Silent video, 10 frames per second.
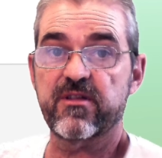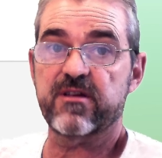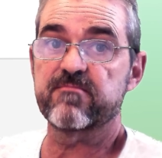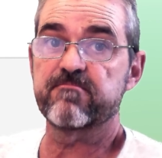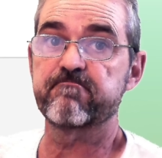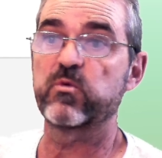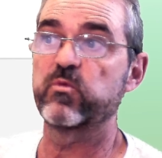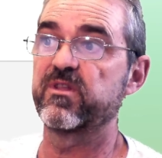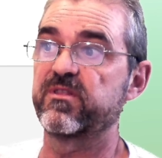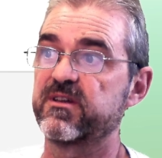then
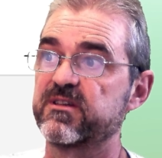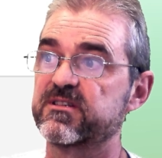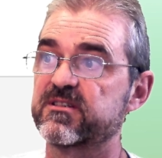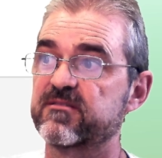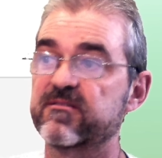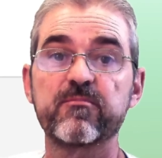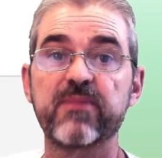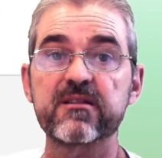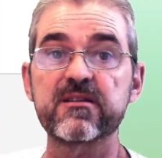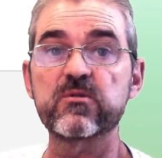with this
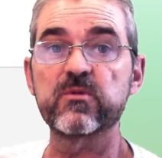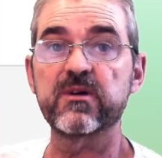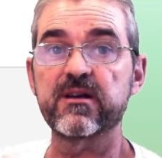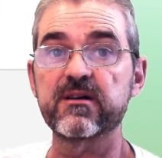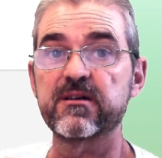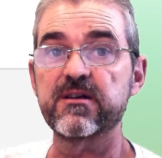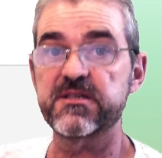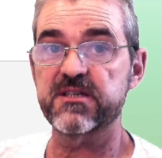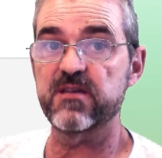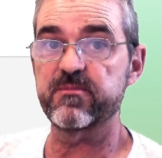particular
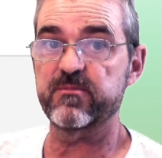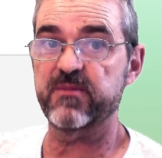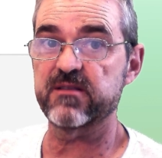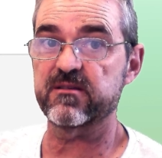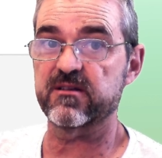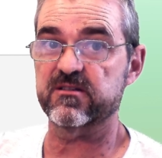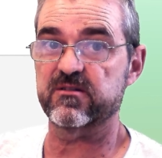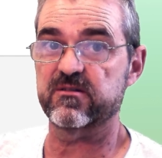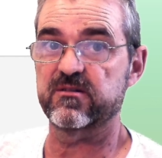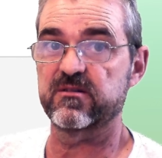shape matrix